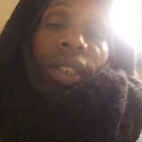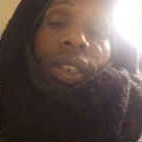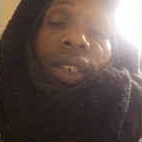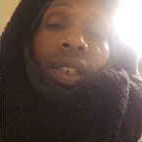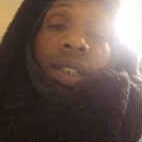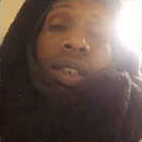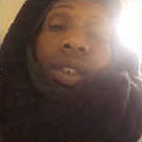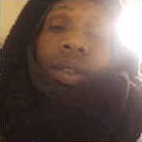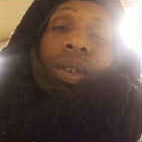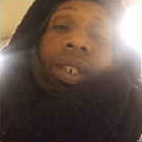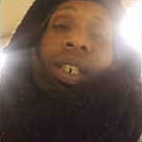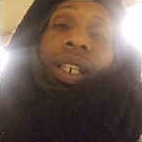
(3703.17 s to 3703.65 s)

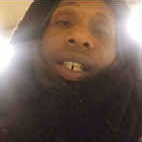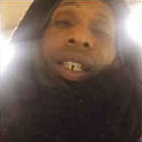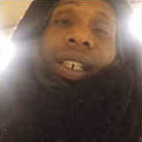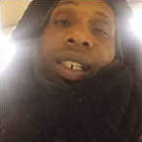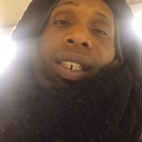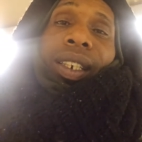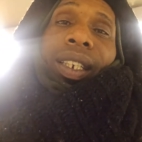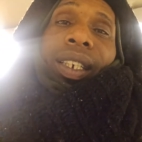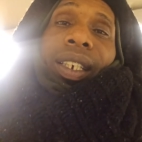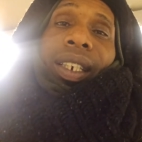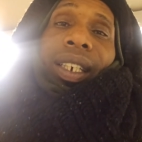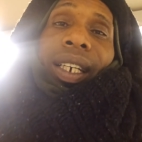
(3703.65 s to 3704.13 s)
What kind
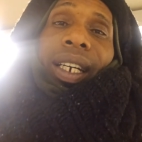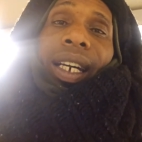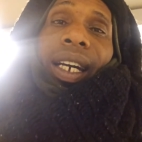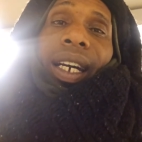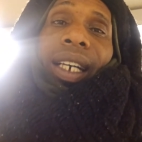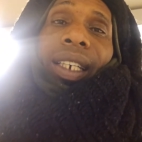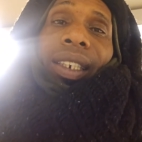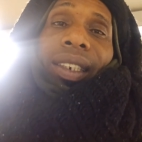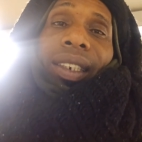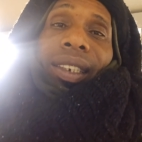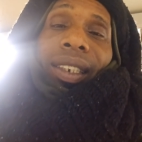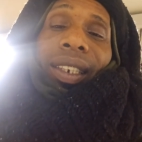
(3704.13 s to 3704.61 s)
of nigga
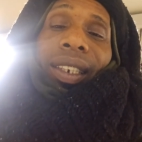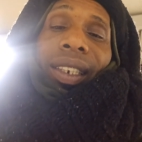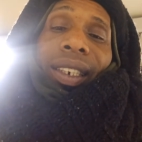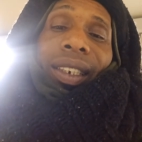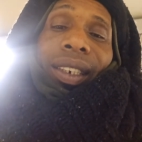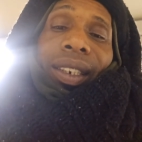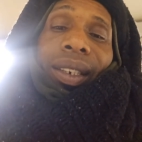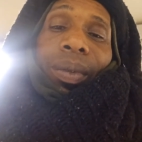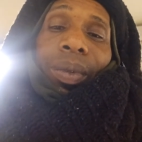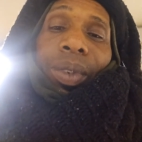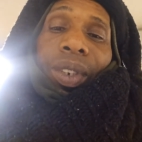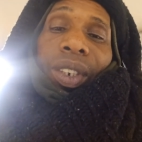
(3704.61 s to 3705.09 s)
ask a nigga
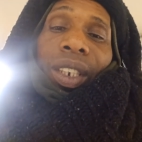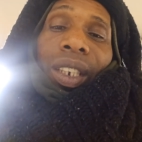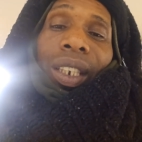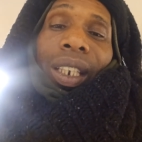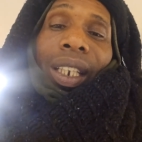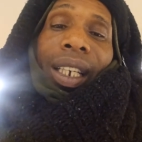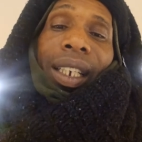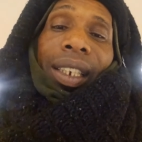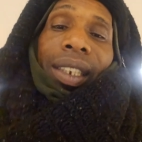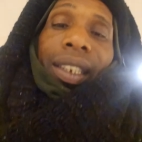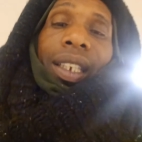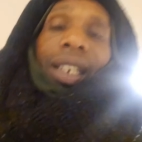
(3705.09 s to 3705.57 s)
some shit
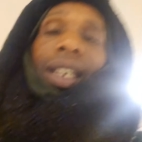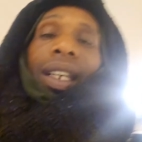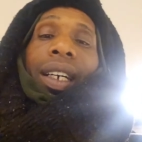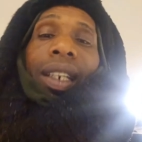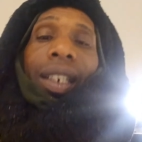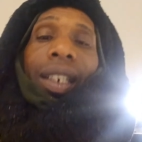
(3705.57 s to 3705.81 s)
like that?